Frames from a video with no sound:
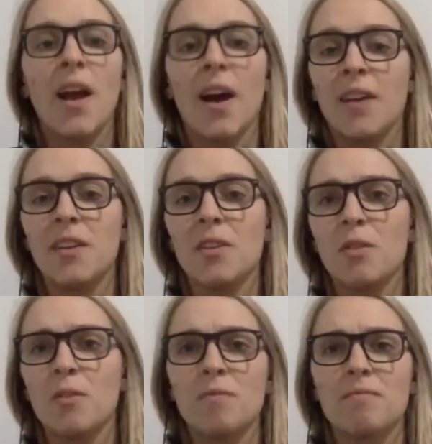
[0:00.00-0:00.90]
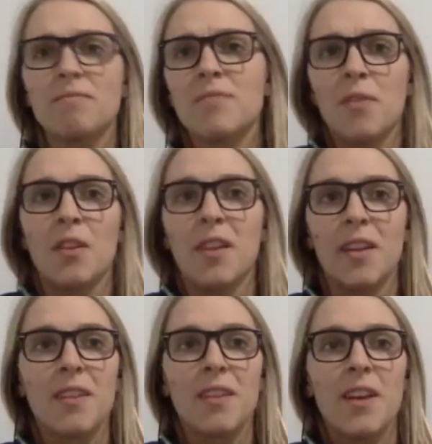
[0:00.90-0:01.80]
I do.
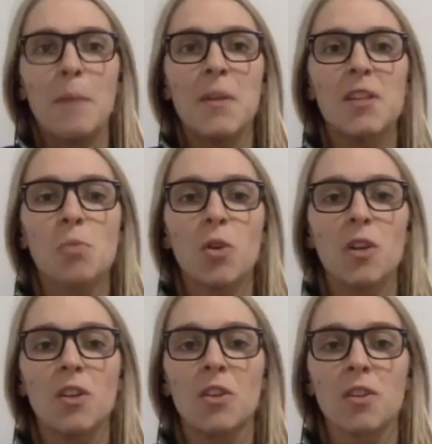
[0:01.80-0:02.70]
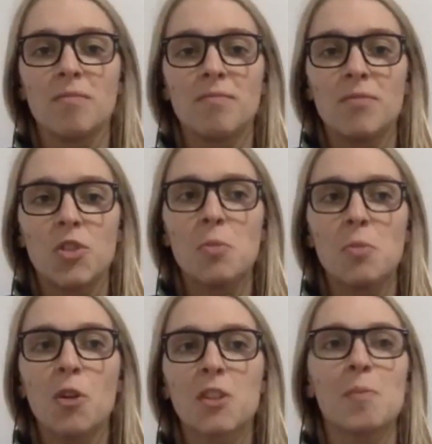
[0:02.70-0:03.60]
Definitely. I mean, it's more, you're just
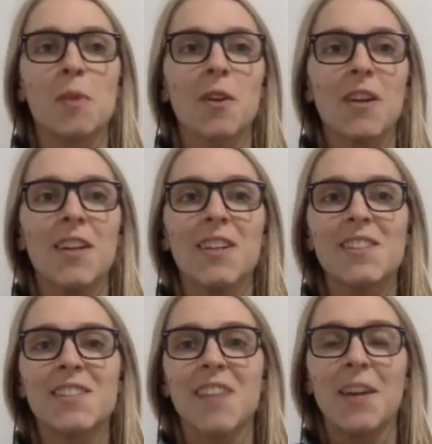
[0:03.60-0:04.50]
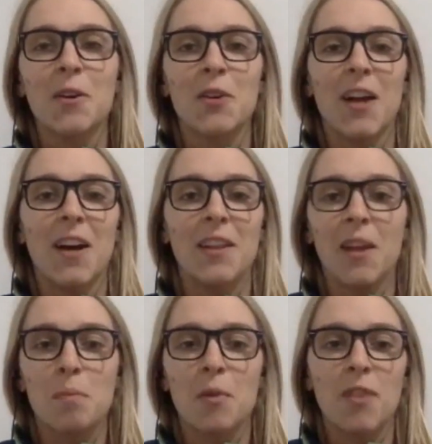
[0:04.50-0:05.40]
more experienced. I don't know.
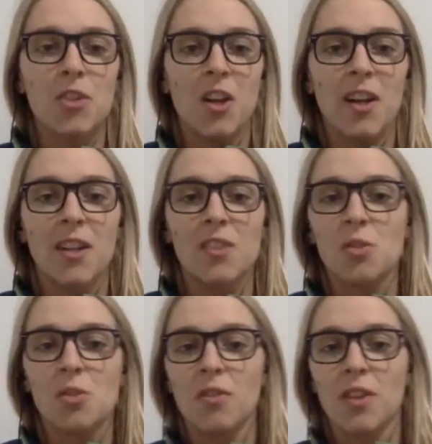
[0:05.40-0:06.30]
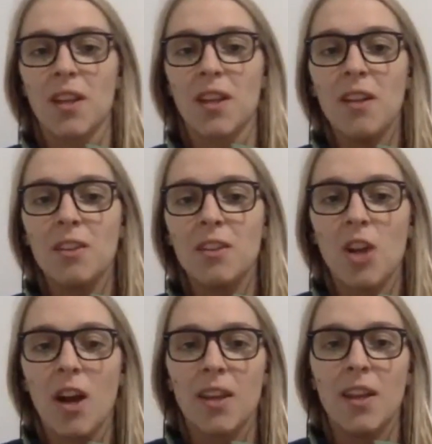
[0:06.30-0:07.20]
Like professional hockey is so different than college
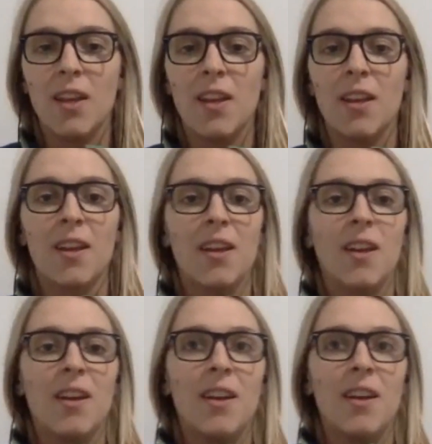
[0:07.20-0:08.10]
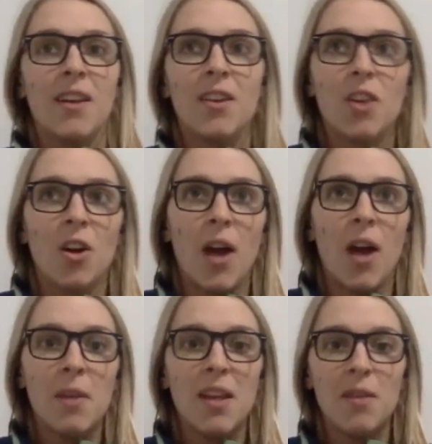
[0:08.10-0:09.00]
hockey. I
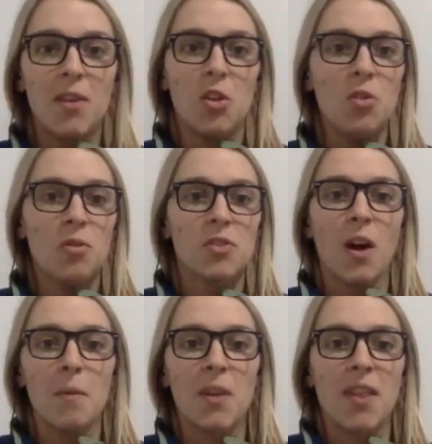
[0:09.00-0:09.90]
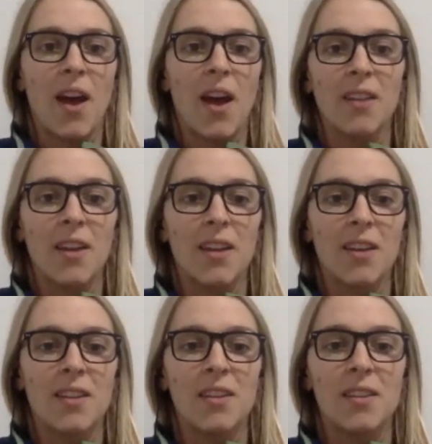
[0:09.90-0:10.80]
mean, even you've taught me that, like
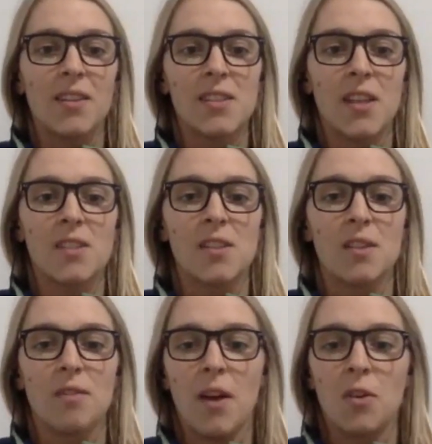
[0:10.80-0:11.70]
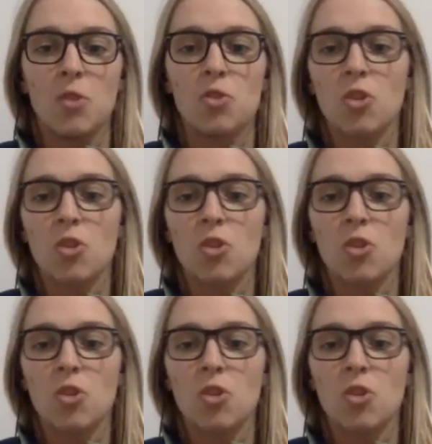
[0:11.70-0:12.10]
in the sense of how you treat